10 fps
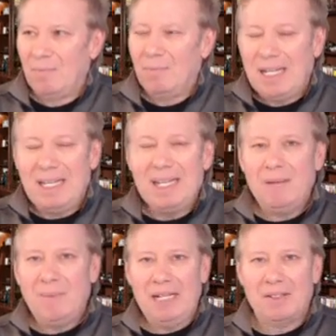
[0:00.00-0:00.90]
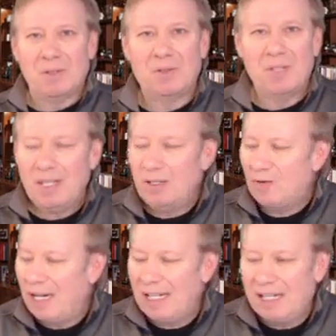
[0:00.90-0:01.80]
McKee and Matos. They're going to
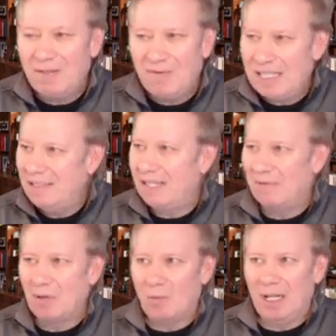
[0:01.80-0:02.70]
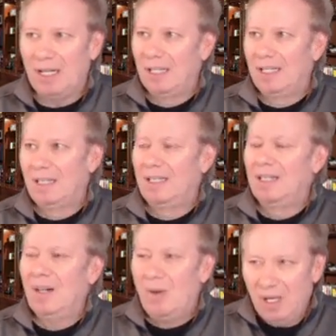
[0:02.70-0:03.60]
try to convince everyone.
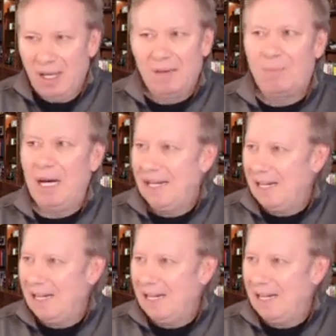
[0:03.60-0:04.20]
Oh yeah, Biden,